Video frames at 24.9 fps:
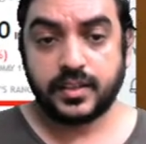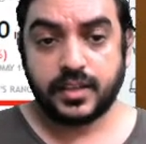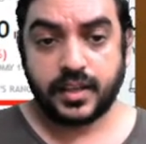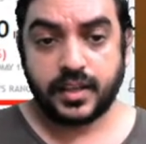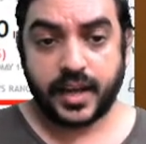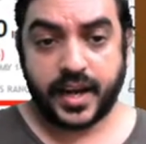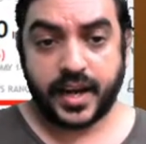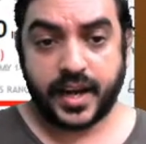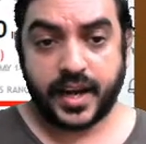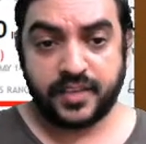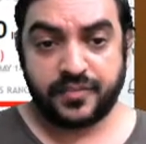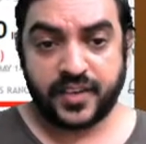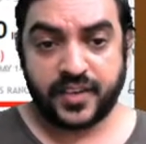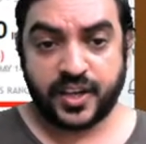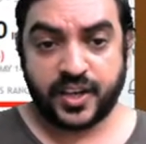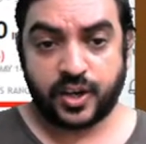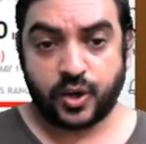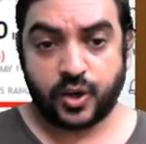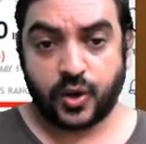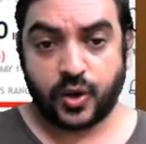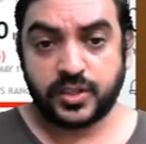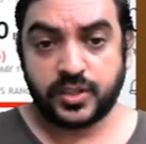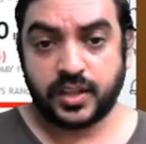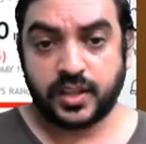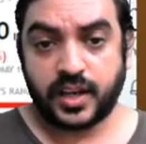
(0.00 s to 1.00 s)
and if I
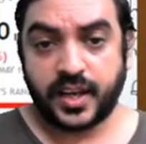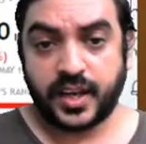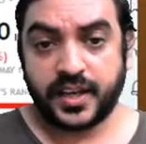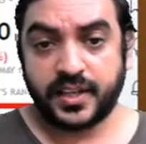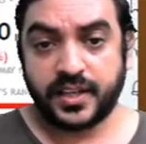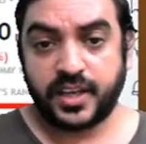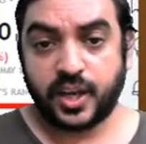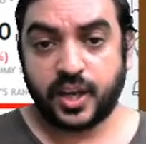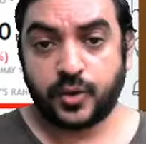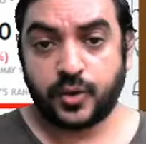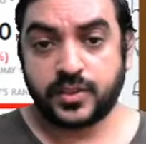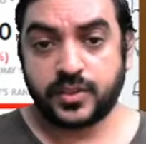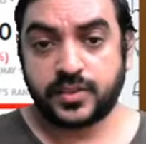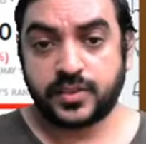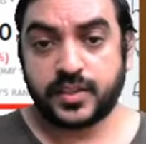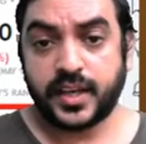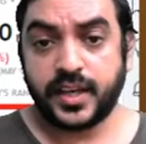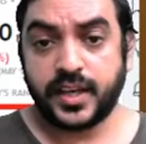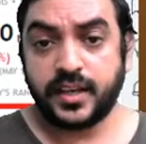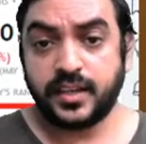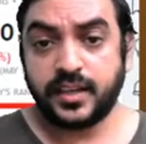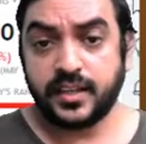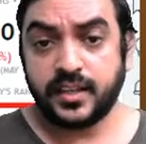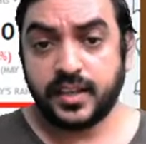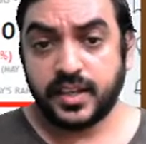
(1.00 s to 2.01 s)
draw the line
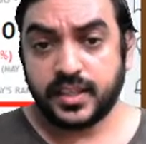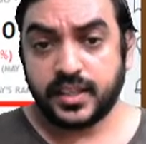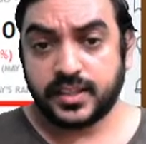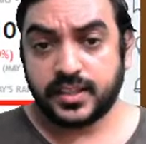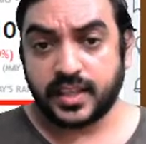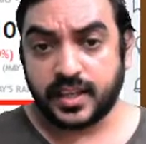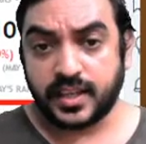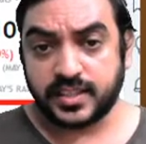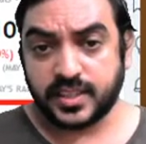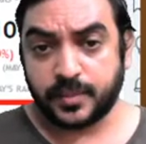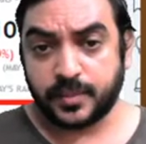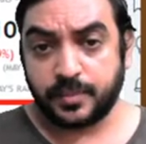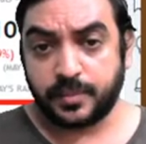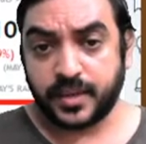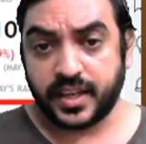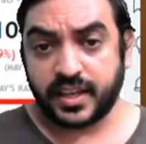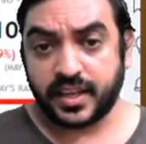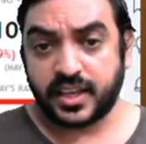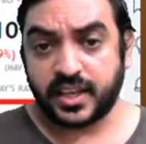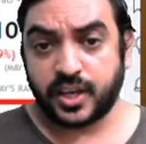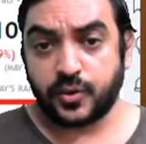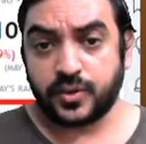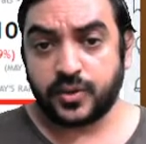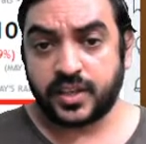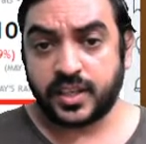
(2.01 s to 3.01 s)
downside, there is a
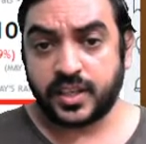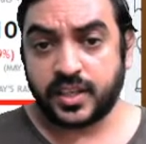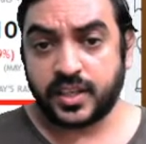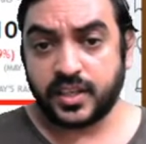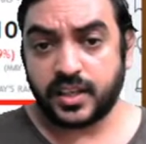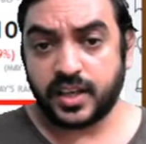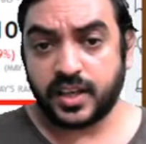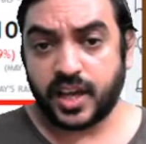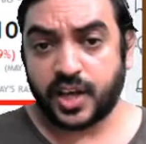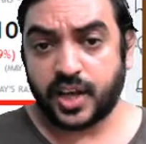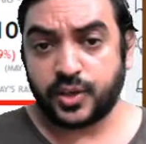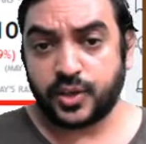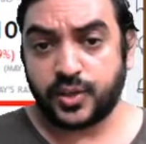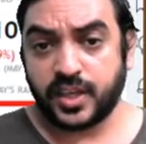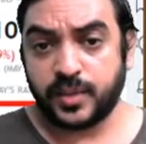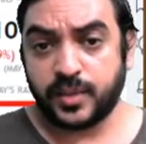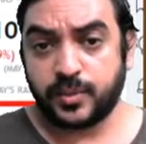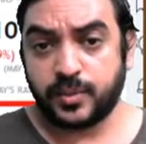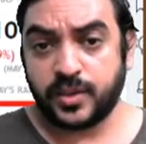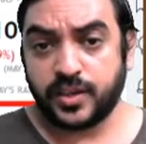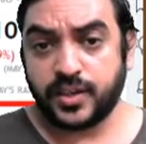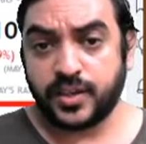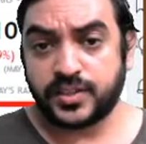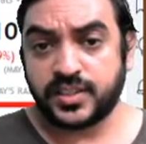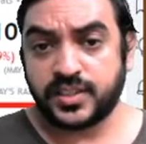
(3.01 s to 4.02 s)
breakout here. Are you
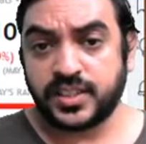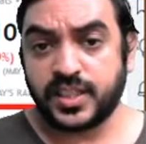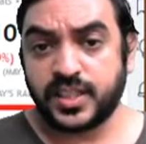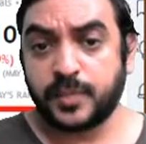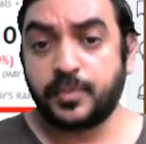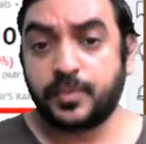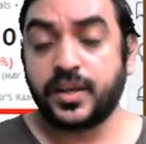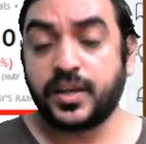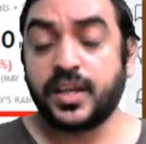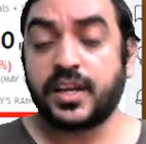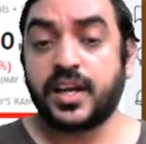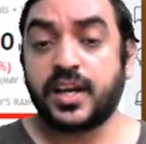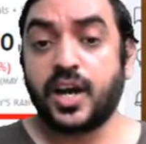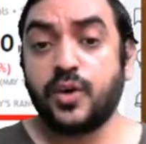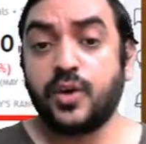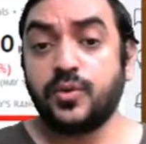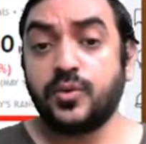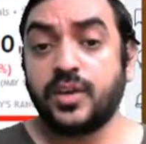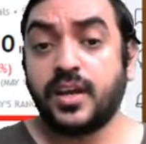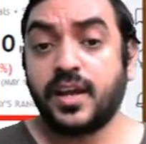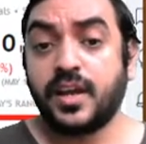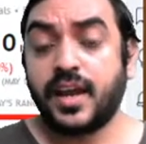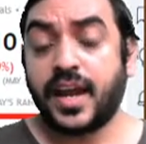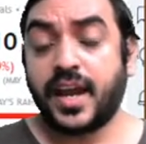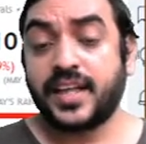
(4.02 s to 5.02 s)
able to see the
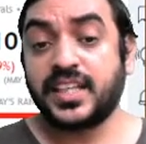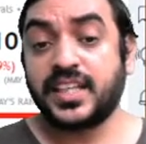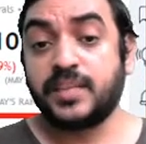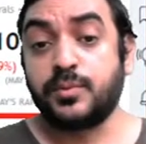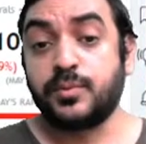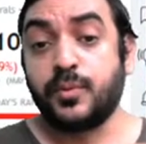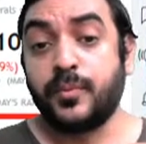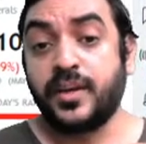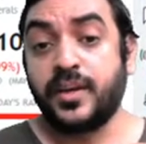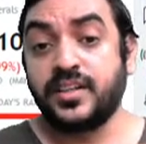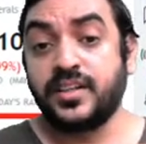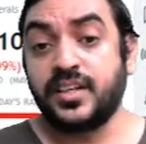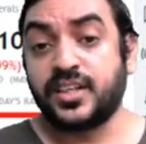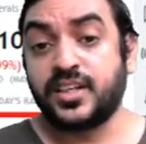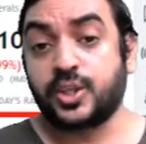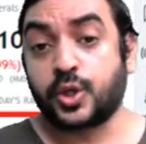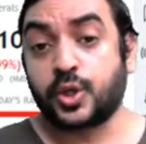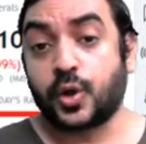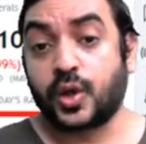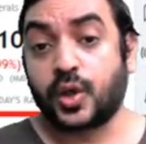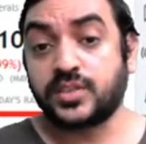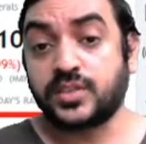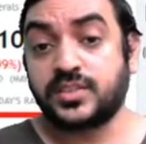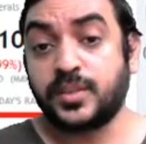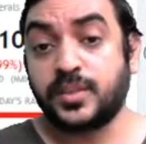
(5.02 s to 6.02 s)
breakout? And the moment it
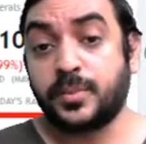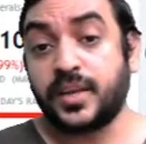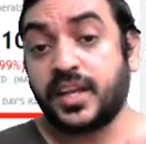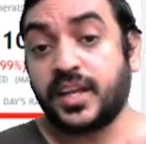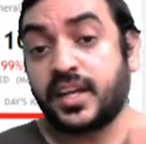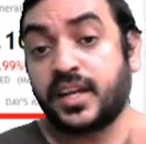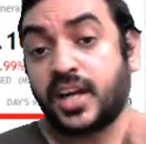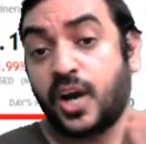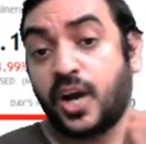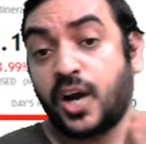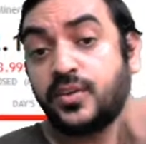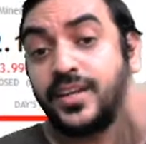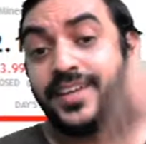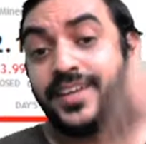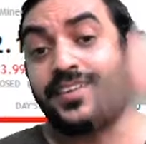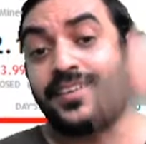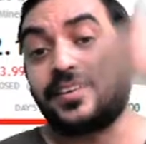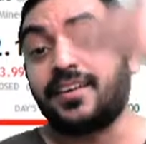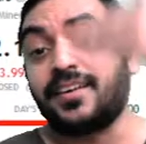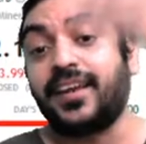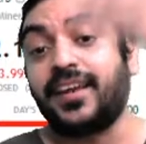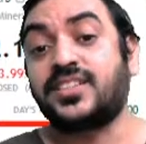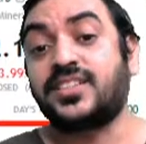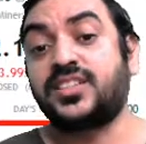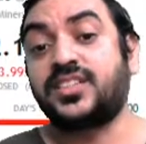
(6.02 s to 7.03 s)
crossed the breakout, it
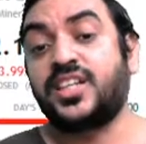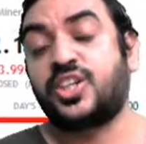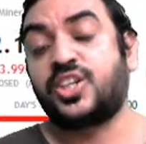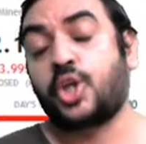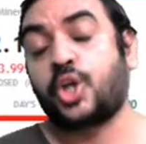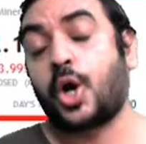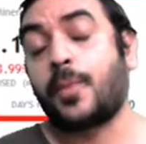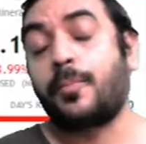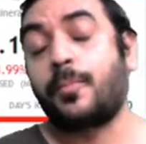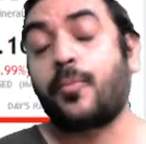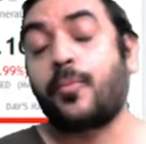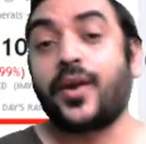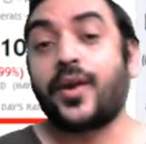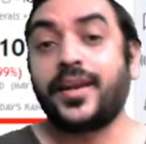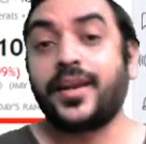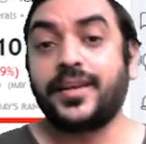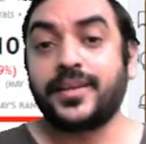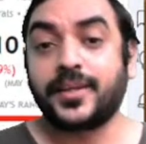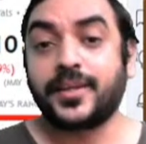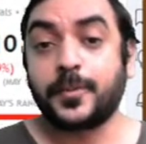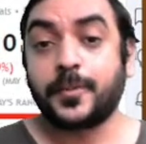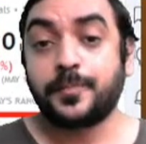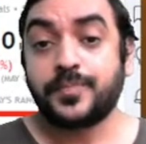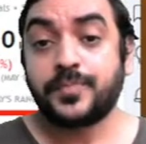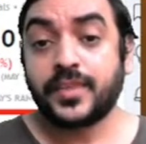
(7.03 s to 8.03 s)
reached the top
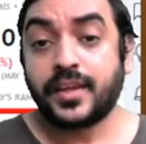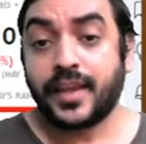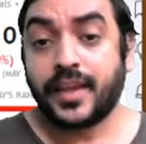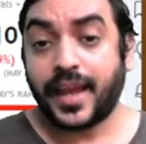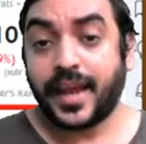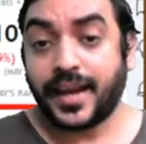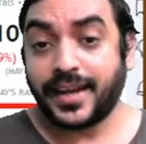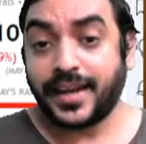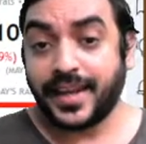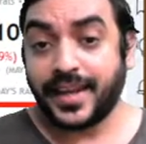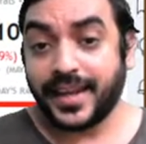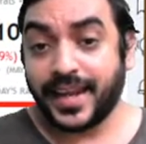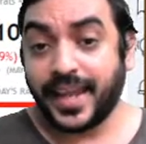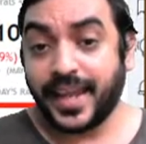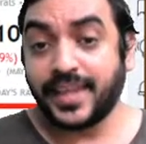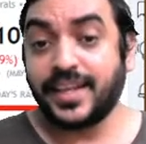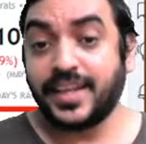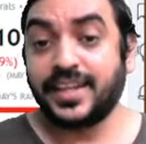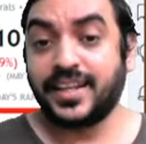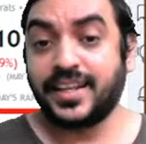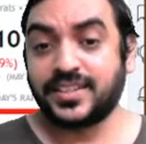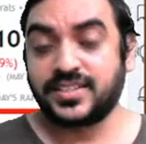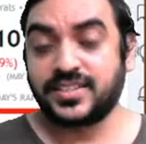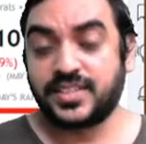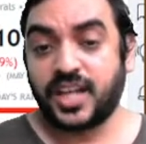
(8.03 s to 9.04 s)
point. And again it
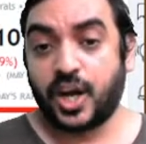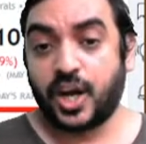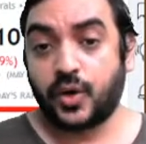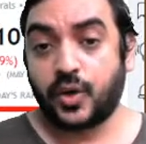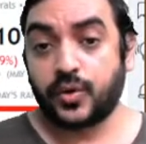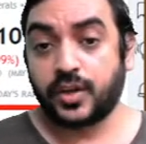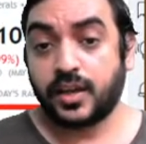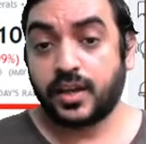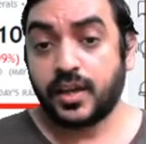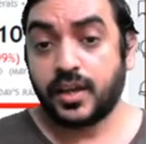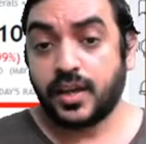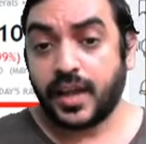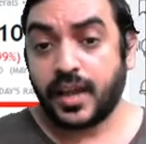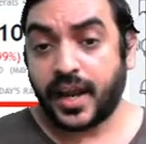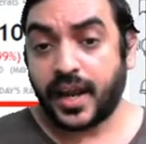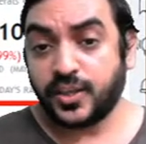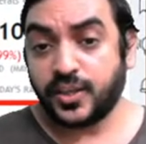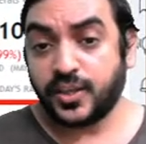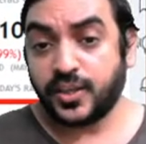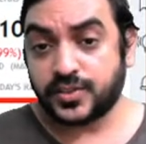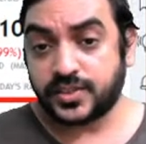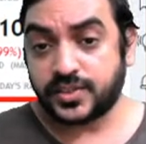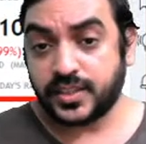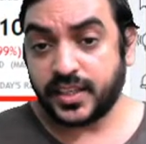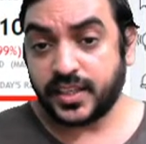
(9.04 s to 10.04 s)
is down. And
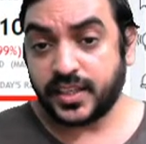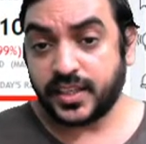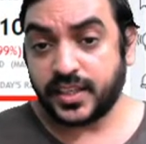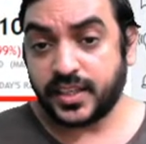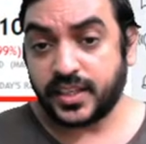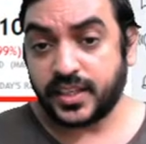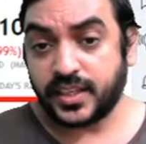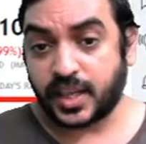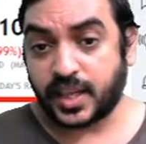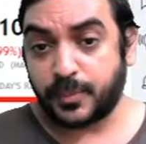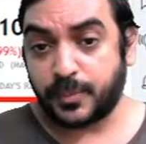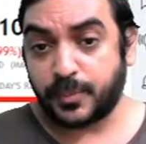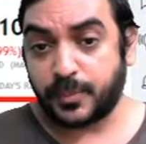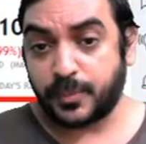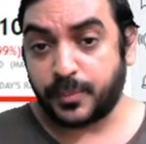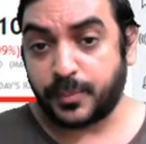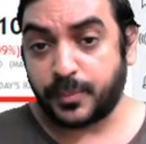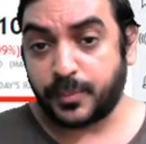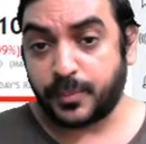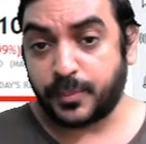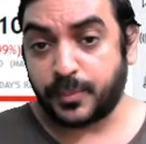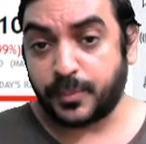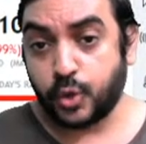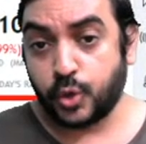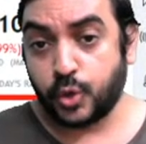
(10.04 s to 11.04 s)
you see it is coming to
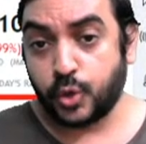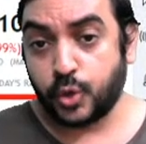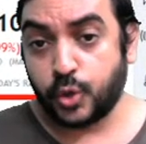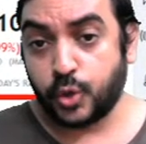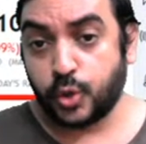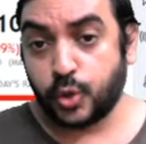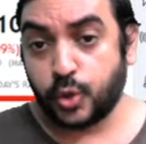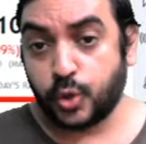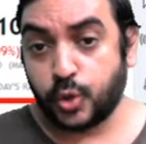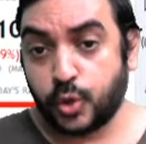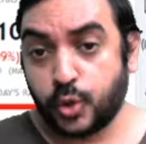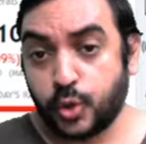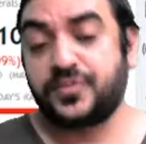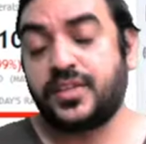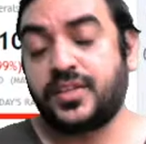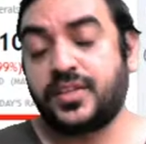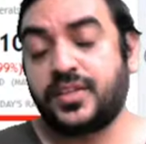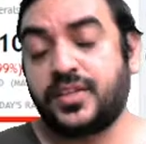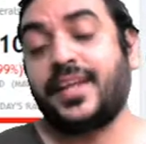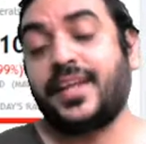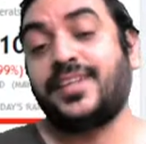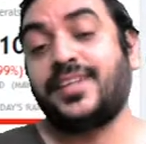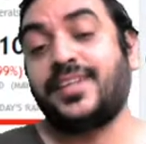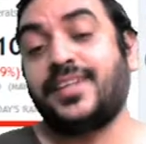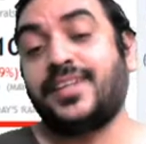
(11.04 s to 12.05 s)
the lower point of the
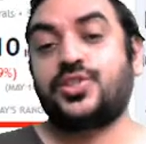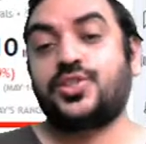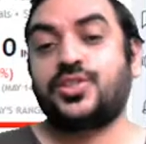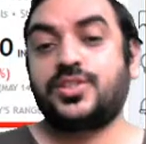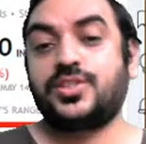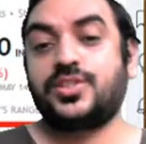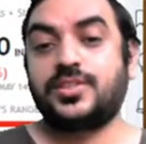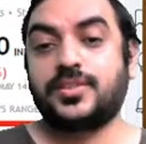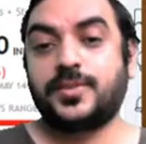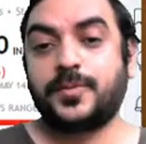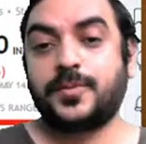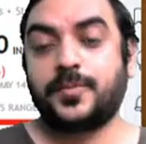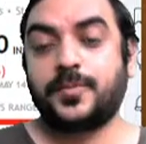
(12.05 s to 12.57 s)
range.